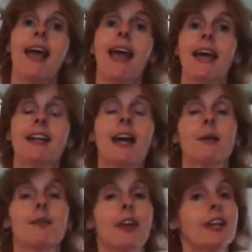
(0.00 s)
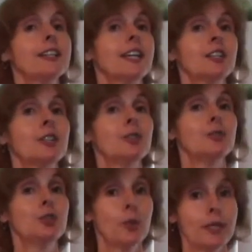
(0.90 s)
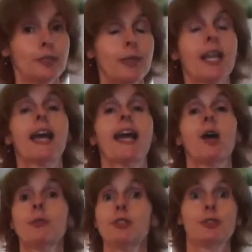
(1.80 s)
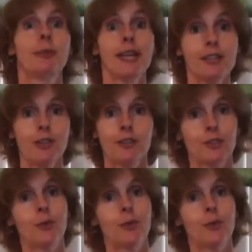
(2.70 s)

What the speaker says: And I'm very glad that you joined me. I hope that your pain goes